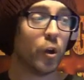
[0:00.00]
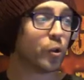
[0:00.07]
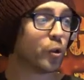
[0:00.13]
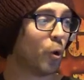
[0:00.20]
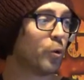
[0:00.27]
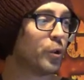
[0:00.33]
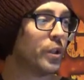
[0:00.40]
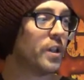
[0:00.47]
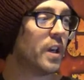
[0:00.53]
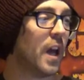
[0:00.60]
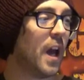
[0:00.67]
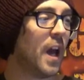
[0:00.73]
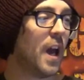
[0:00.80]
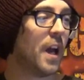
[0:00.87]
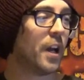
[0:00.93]
Chosen,
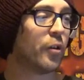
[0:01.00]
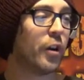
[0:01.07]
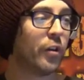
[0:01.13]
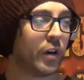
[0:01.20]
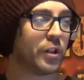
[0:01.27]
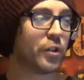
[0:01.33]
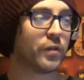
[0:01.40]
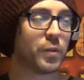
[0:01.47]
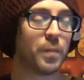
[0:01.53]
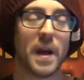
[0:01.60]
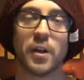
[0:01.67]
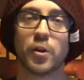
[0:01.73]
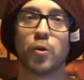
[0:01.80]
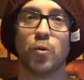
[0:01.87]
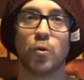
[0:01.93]
a uh, great range of
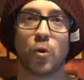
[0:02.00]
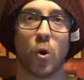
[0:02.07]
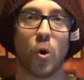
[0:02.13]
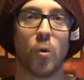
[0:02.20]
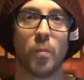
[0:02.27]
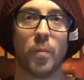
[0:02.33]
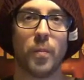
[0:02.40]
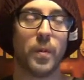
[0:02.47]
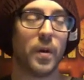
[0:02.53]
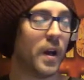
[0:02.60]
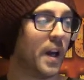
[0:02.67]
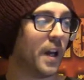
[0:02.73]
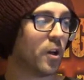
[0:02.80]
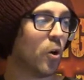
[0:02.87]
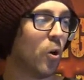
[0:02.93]
special com-
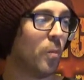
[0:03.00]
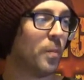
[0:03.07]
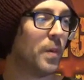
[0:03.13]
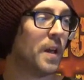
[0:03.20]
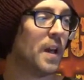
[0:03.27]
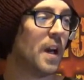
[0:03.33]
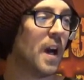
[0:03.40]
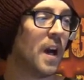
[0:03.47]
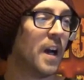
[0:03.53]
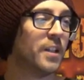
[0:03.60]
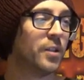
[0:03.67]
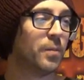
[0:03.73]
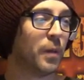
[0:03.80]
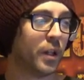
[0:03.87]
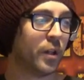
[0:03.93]
uh, combi
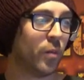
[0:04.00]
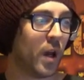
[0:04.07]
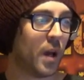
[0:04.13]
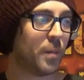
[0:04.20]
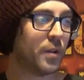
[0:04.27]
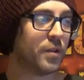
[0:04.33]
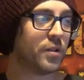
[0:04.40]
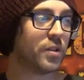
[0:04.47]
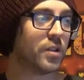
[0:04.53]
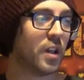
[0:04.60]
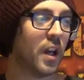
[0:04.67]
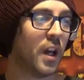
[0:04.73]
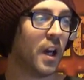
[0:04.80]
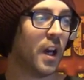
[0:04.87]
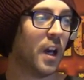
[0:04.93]
and melee weapons.
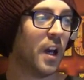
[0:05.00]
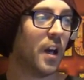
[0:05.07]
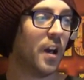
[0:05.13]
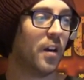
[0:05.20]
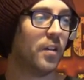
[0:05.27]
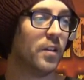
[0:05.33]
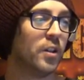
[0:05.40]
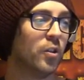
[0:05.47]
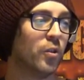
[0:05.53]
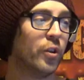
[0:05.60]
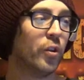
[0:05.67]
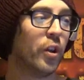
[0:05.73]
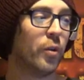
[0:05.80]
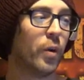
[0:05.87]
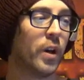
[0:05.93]
Uh, you know,
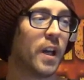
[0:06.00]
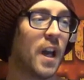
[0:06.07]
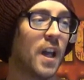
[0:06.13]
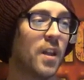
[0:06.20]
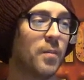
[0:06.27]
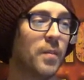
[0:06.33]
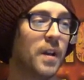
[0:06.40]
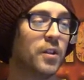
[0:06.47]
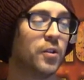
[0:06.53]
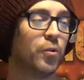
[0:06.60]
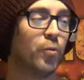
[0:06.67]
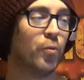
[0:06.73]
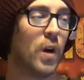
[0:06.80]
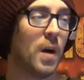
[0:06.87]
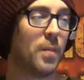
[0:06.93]
you really want to get them
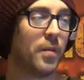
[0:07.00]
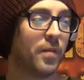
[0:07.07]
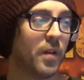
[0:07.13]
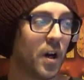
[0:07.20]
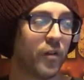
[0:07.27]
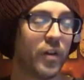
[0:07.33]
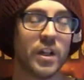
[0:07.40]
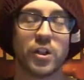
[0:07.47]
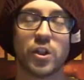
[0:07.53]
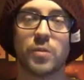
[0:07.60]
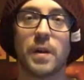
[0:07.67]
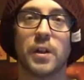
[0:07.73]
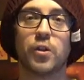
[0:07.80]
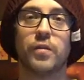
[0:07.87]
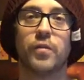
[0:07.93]
into rapid fire range,
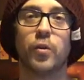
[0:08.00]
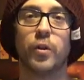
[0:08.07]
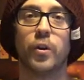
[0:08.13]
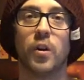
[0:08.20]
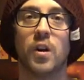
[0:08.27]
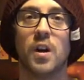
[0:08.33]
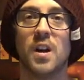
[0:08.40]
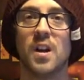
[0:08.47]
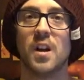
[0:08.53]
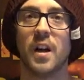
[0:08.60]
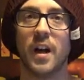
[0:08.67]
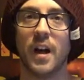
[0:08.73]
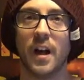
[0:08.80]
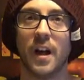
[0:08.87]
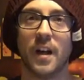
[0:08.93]
especially for your,
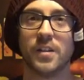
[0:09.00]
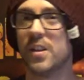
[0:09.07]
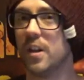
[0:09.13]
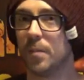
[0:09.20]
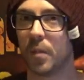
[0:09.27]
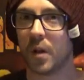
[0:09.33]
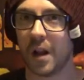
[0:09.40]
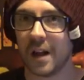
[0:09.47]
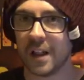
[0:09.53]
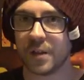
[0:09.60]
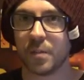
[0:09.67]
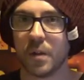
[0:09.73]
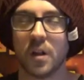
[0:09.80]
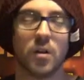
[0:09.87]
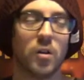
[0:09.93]
uh, say,
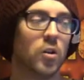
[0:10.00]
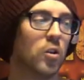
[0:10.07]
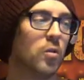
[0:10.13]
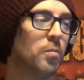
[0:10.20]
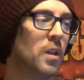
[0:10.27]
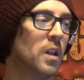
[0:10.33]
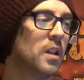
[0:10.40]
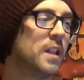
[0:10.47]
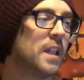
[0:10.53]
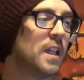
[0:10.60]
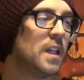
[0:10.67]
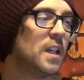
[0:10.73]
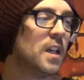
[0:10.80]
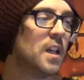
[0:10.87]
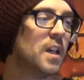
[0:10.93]
plasma or
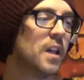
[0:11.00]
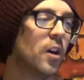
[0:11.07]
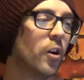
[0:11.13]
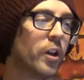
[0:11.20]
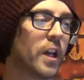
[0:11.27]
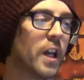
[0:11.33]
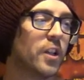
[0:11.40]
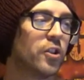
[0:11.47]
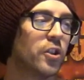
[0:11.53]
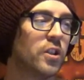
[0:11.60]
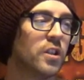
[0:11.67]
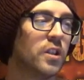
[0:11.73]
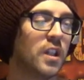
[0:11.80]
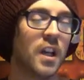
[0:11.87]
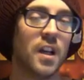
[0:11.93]
melee. On
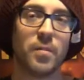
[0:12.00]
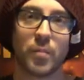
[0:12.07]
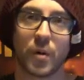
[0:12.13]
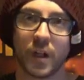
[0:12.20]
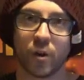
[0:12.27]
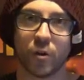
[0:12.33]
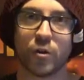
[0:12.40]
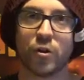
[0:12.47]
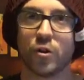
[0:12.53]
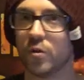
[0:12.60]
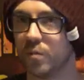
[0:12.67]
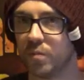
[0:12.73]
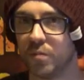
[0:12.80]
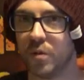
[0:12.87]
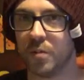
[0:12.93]
occasion, yeah, pretty good.
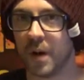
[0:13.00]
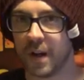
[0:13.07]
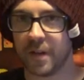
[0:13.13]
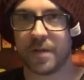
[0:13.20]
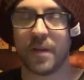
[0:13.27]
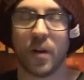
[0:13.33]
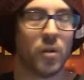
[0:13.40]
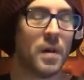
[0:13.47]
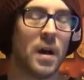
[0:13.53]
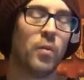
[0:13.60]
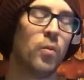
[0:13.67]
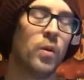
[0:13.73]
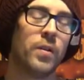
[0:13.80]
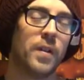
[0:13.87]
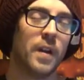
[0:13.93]
You, you might fill them
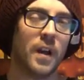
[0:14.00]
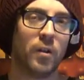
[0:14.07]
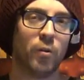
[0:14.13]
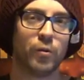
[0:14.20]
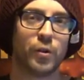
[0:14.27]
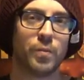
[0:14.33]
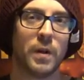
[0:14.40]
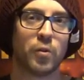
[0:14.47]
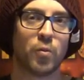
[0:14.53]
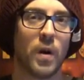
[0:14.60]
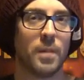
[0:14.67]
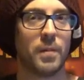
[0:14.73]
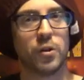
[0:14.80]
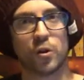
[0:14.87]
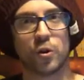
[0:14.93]
out with uh, loads of special
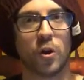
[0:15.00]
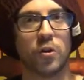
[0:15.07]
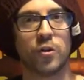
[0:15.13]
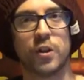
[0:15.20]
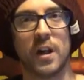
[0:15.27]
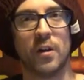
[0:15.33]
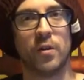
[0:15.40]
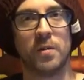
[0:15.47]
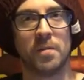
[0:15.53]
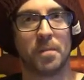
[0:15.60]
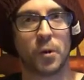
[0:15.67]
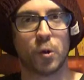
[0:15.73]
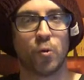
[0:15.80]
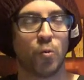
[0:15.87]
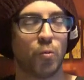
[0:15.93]
weapons, charge down and
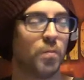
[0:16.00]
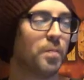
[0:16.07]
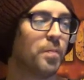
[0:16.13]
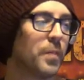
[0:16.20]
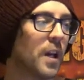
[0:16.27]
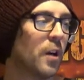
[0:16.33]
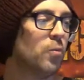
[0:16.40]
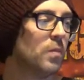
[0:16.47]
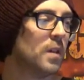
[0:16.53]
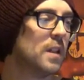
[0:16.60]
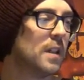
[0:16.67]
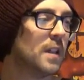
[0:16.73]
phew, kill.